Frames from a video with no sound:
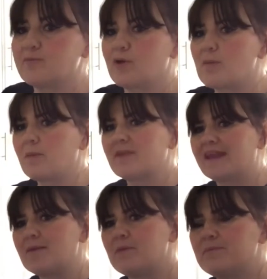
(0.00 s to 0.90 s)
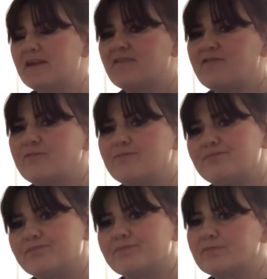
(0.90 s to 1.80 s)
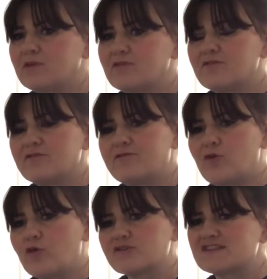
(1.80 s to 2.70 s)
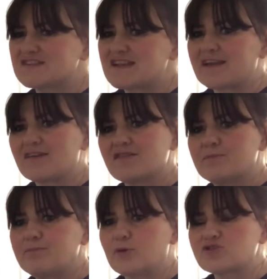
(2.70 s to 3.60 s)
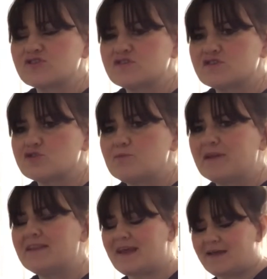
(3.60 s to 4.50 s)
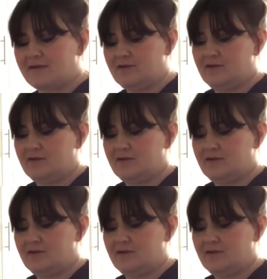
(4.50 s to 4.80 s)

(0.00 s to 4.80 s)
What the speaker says: probably get maybe 4 to 6 portions of soup in that.